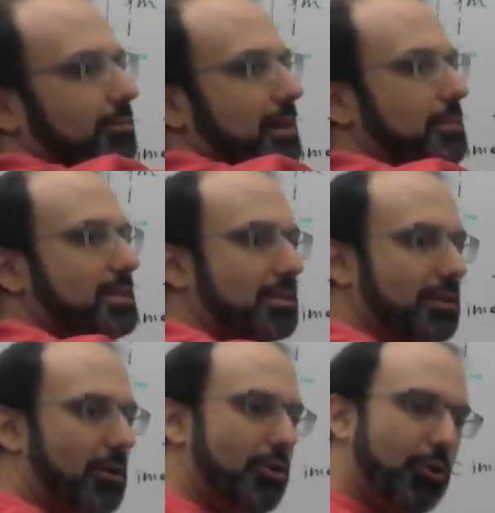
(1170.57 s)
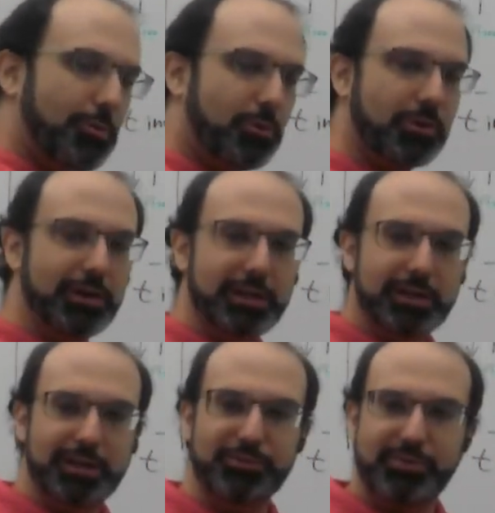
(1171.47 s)
That means that there are no more
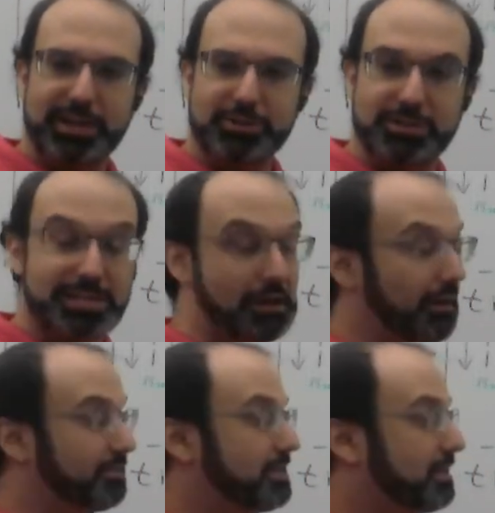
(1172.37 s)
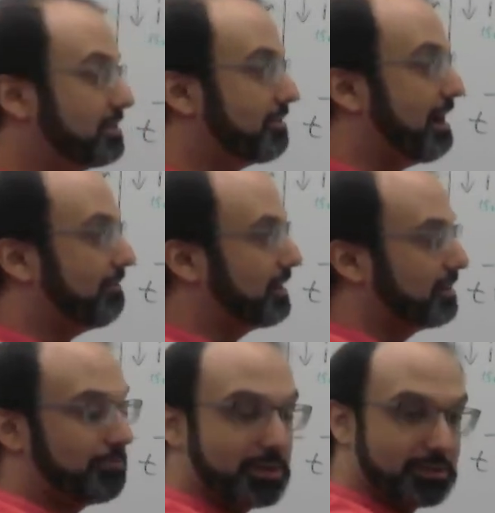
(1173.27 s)
infections. Now, obviously, this graph
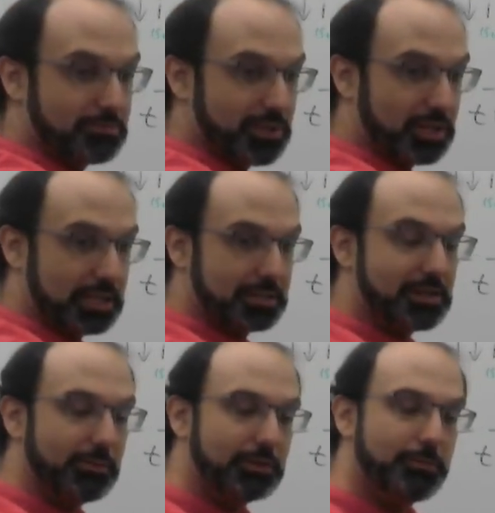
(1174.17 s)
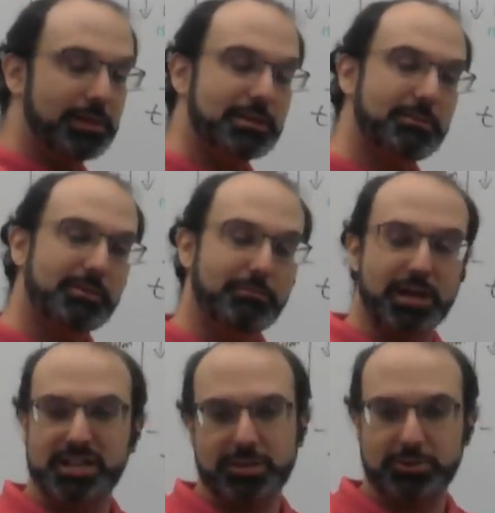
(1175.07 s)
here wasn't originally designed with the pandemic in
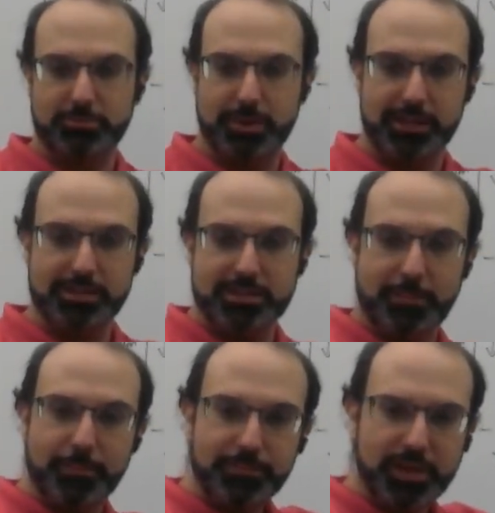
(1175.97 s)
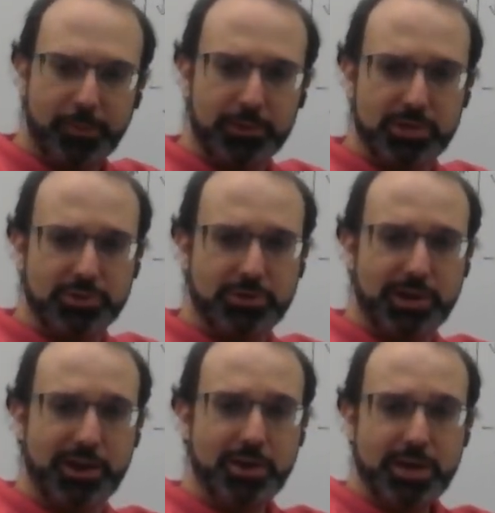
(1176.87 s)
mind. I just made this up a couple years ago
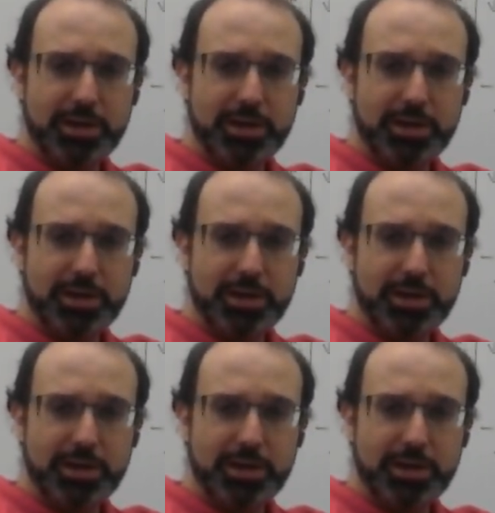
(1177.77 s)
now.